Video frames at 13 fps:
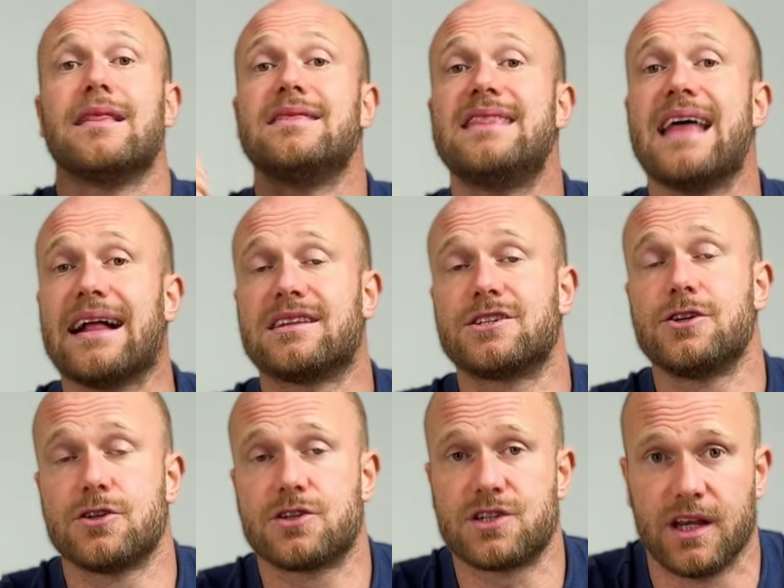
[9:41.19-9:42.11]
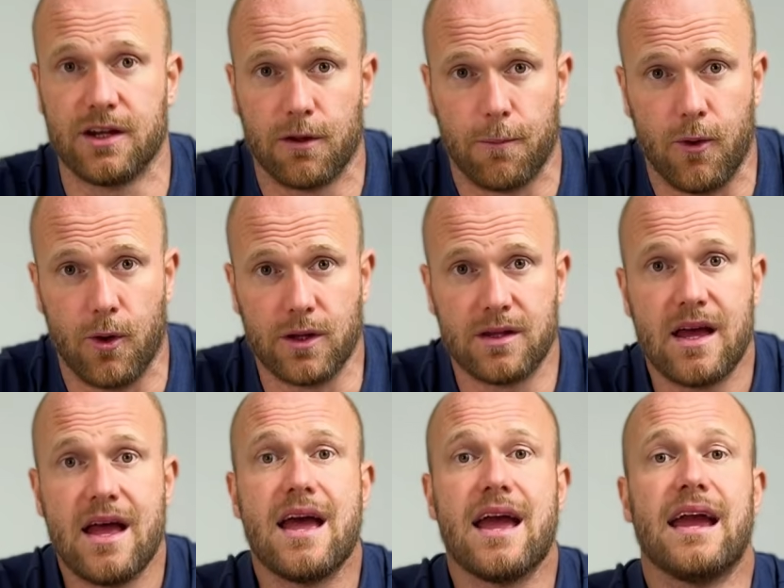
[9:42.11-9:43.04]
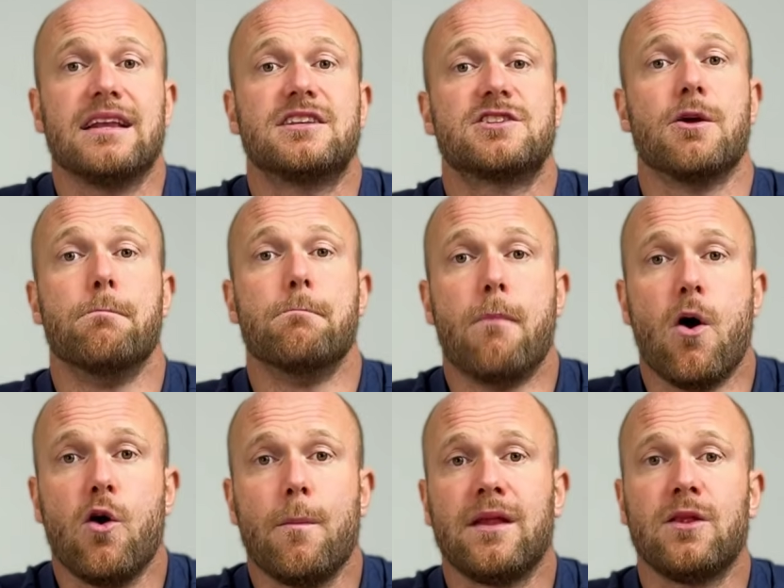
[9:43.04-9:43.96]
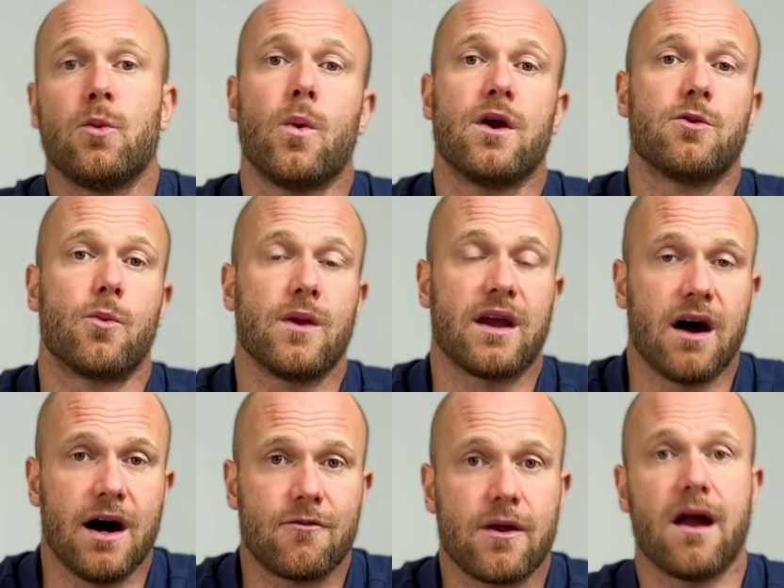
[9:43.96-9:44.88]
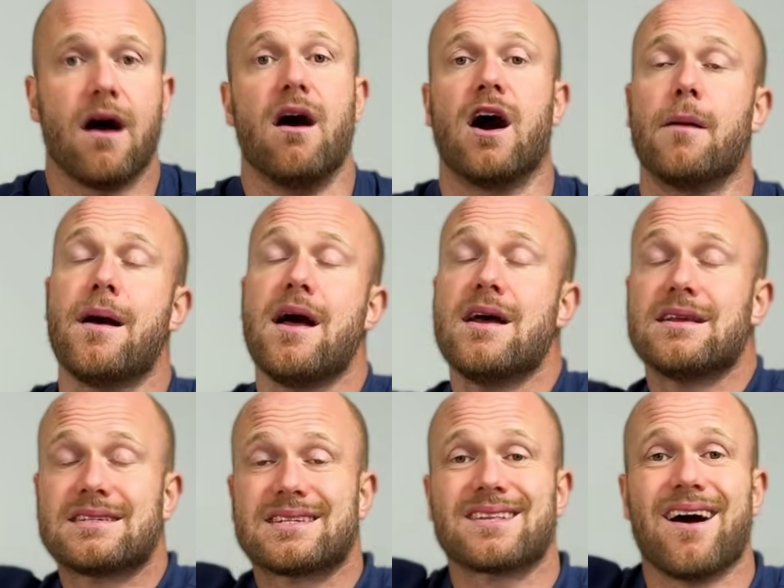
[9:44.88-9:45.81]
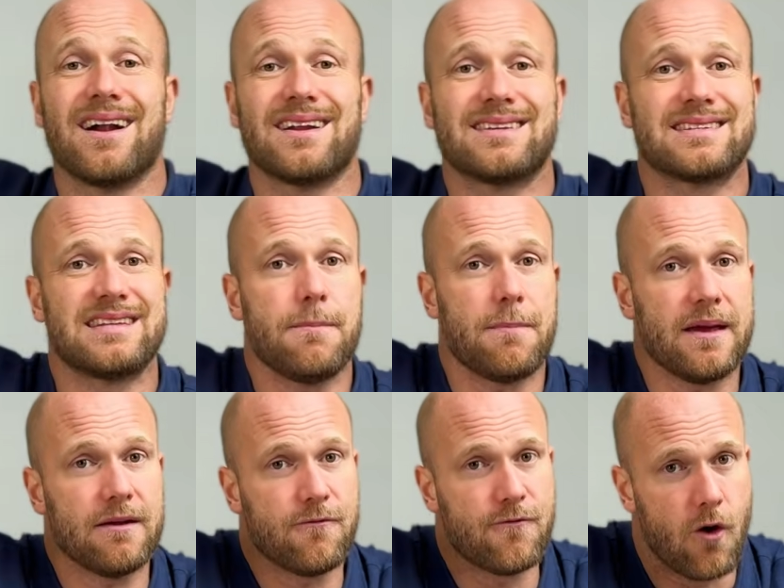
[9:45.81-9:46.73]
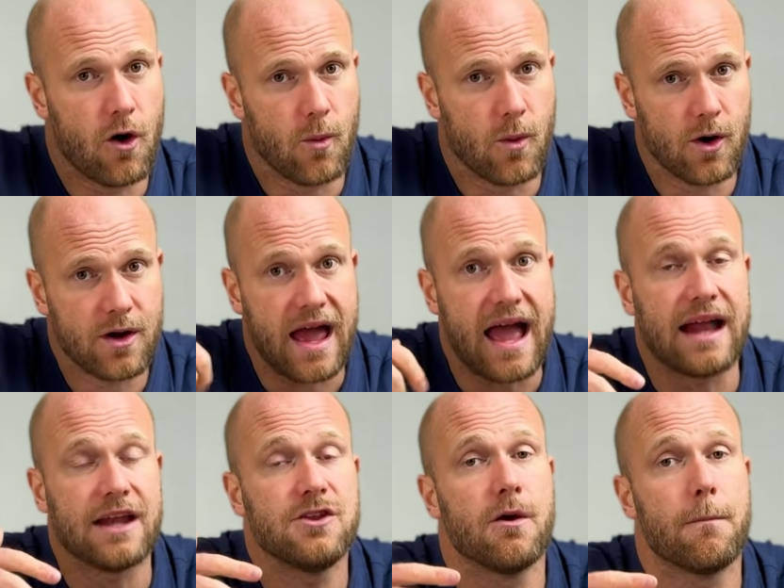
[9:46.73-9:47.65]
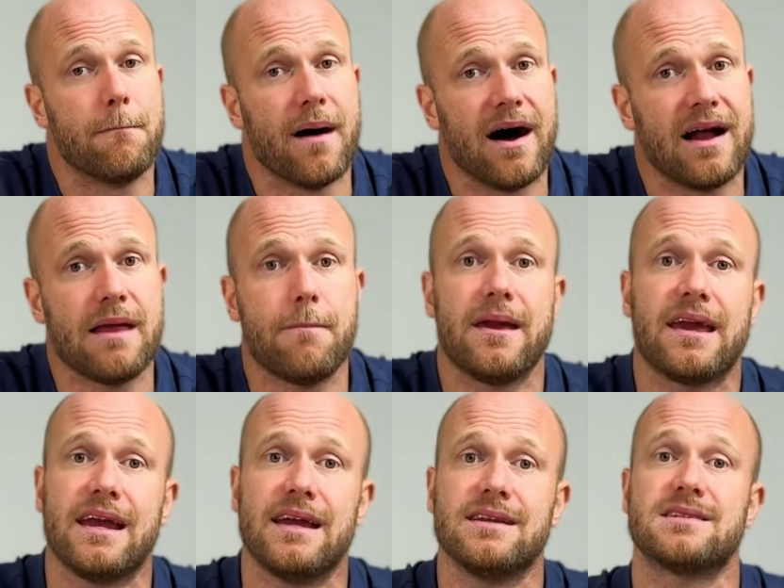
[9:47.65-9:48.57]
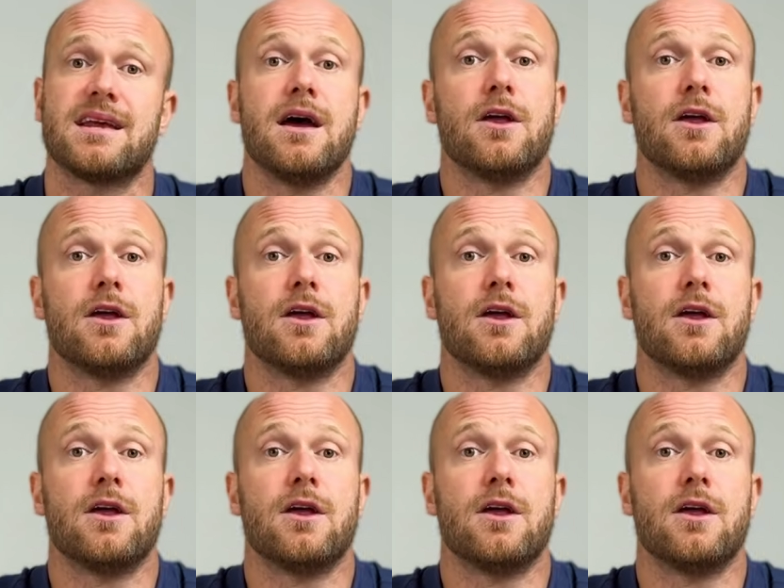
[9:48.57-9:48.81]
That's your signal point. It's the moment where the recovering arm starts tipping forward and your body begins